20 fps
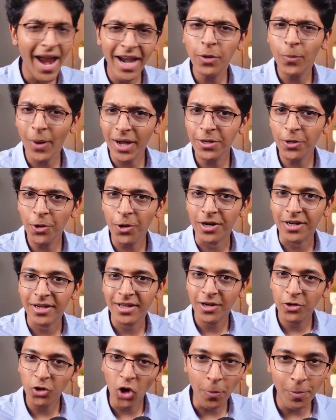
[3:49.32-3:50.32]
And why
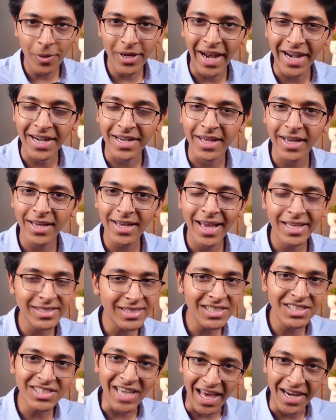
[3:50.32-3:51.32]
not? Copywriting is
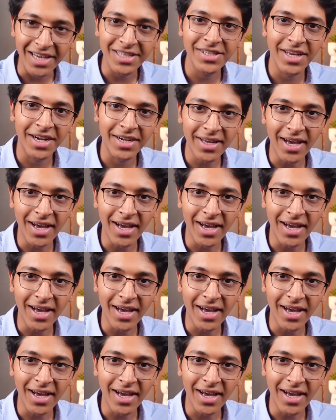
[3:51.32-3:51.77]
a challenging